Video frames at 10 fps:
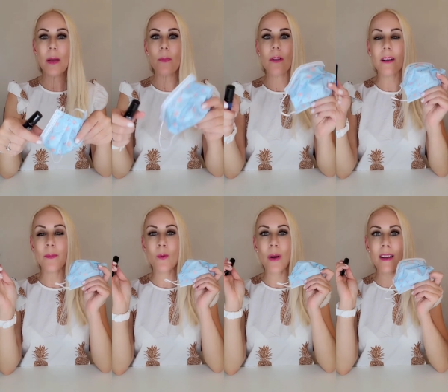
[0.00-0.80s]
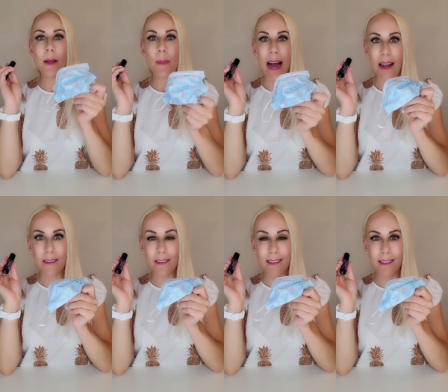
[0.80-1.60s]
people have been wearing
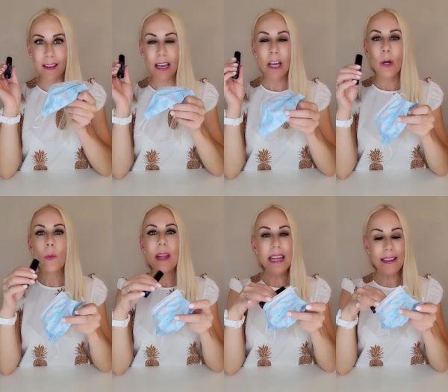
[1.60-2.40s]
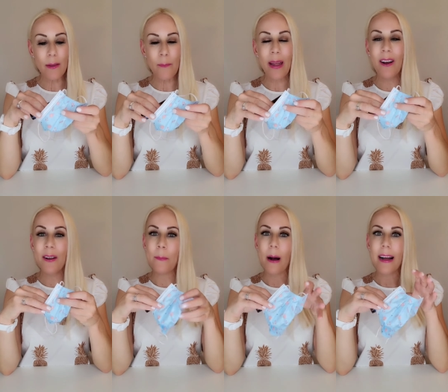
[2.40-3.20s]
masks, we need to bear
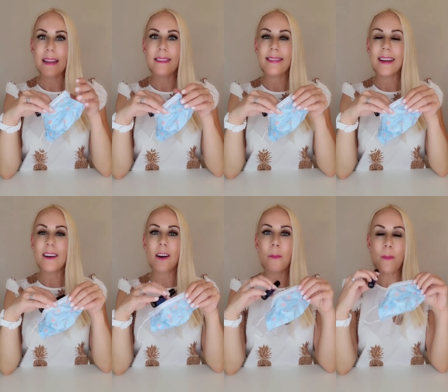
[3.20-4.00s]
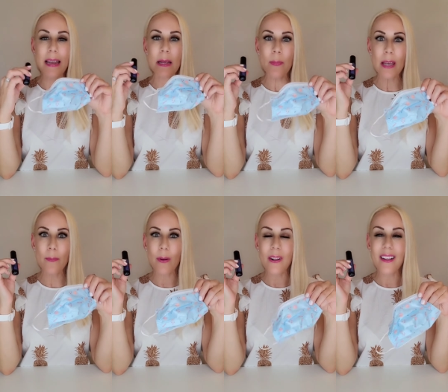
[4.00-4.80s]
in mind that there are many
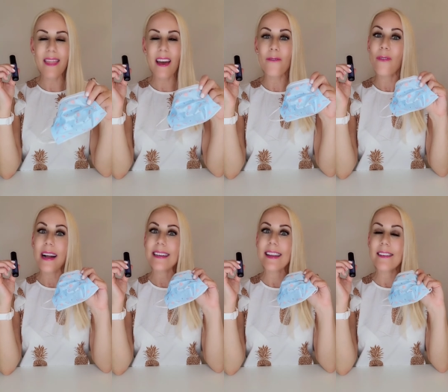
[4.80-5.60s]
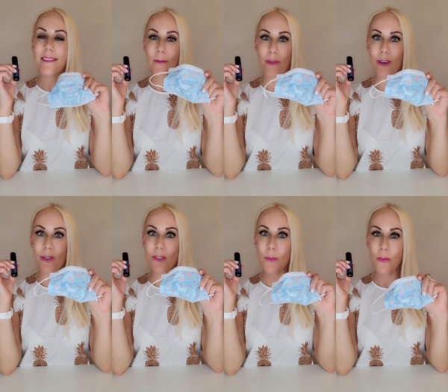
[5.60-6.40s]
people that find it
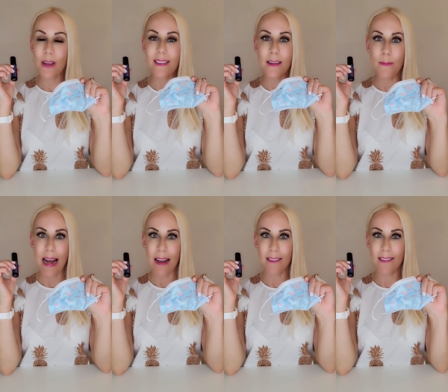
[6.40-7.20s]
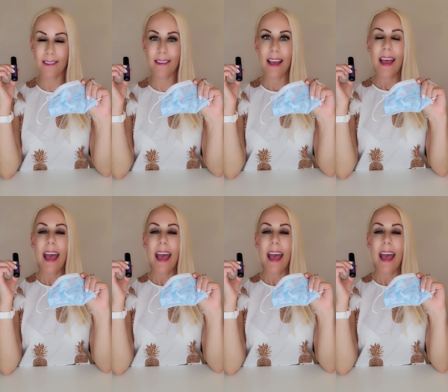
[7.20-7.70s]
difficult to breathe in masks,